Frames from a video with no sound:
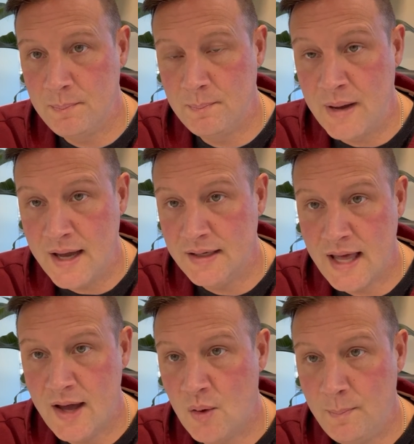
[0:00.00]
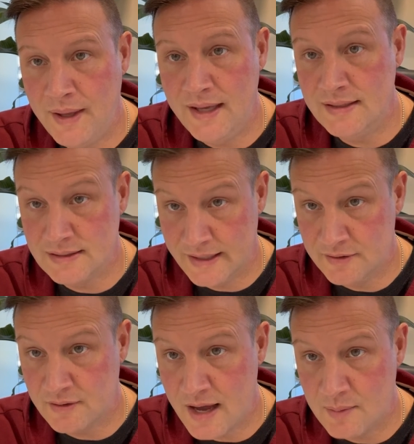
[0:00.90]
buy now, pay
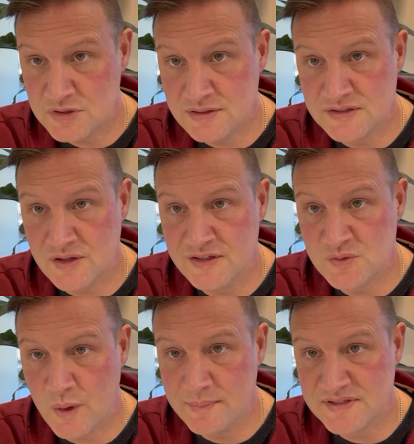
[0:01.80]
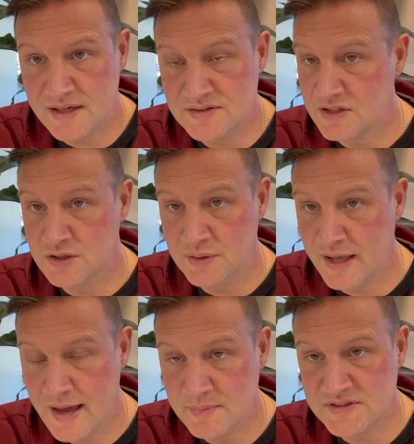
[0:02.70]
later options on these websites,
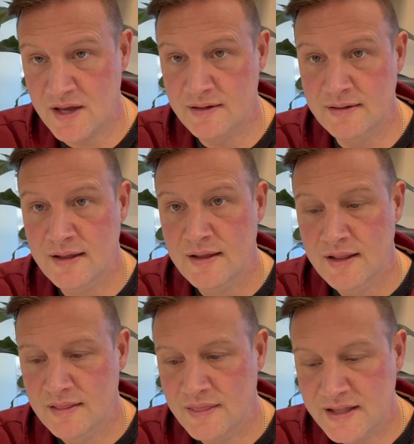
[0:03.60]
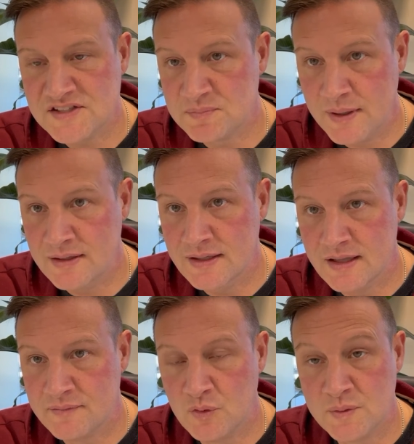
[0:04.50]
including Amazon, that spending
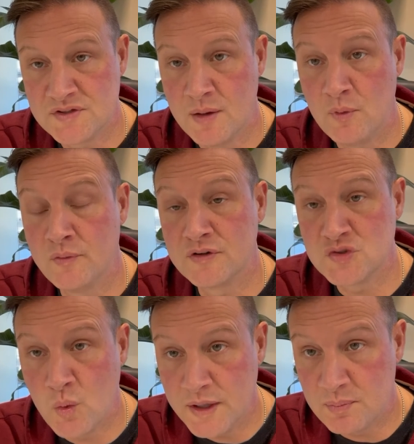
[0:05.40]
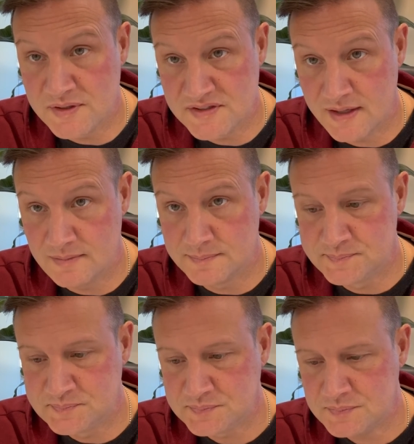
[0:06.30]
level was up over 20%.
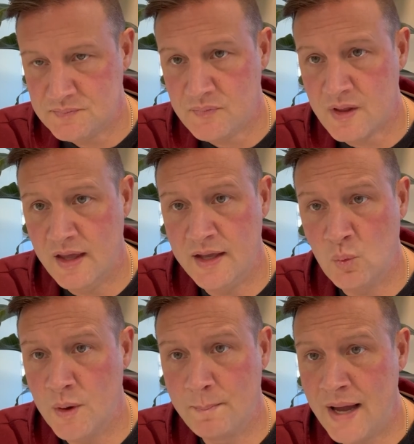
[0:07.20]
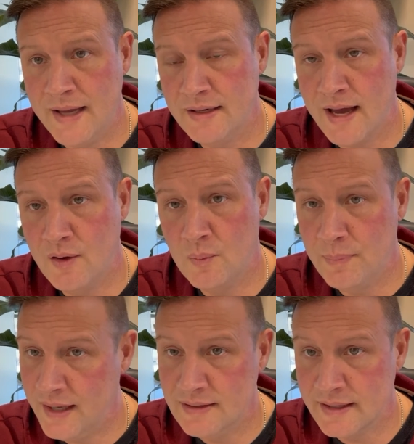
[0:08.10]
And what buy now,
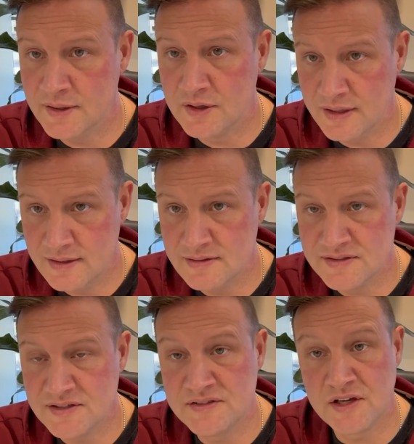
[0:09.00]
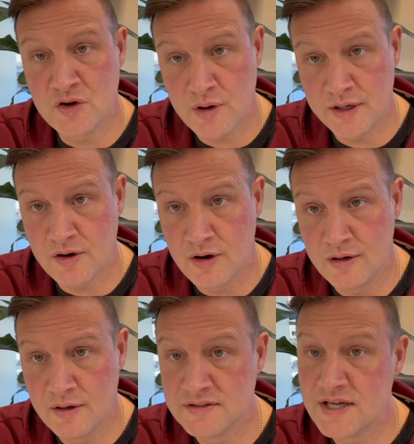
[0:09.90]
pay later is a credit
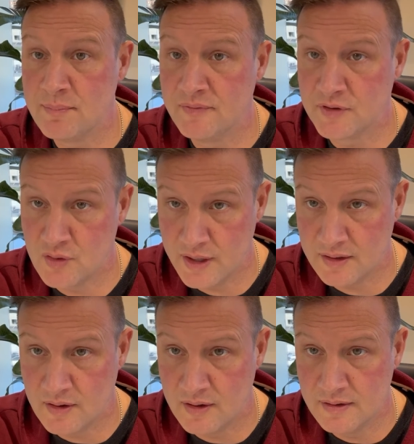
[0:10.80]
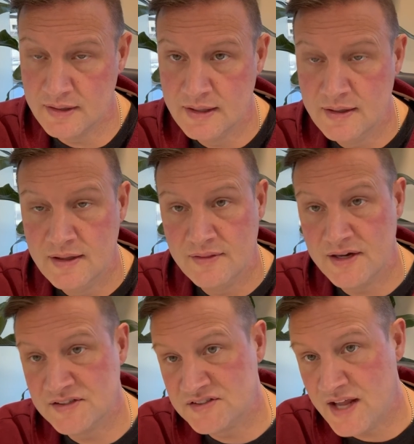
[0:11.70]
card on top of a credit card.
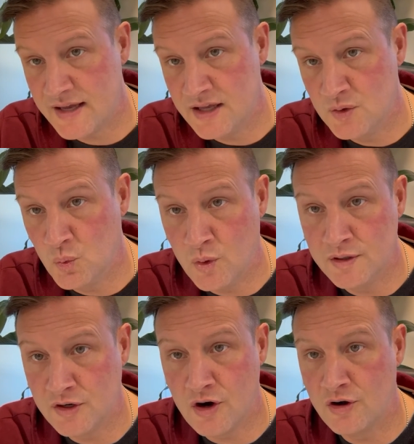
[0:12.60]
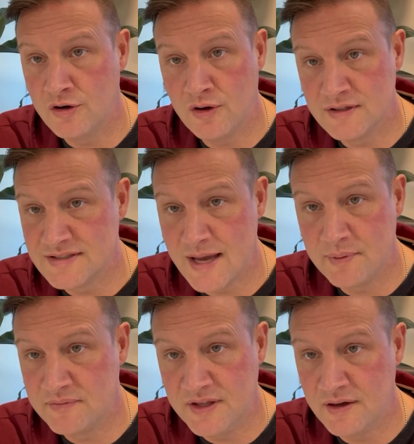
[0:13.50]
That is stacking one card on top
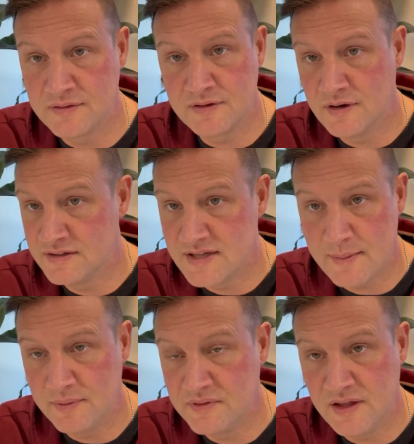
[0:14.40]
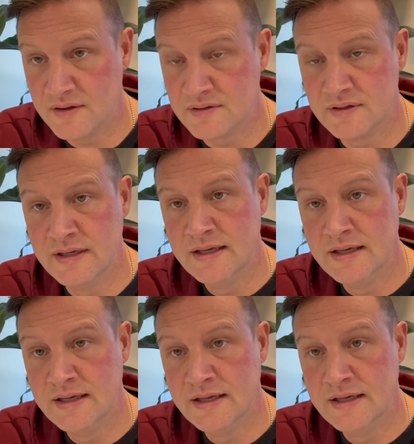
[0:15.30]
of the other, on top of the other.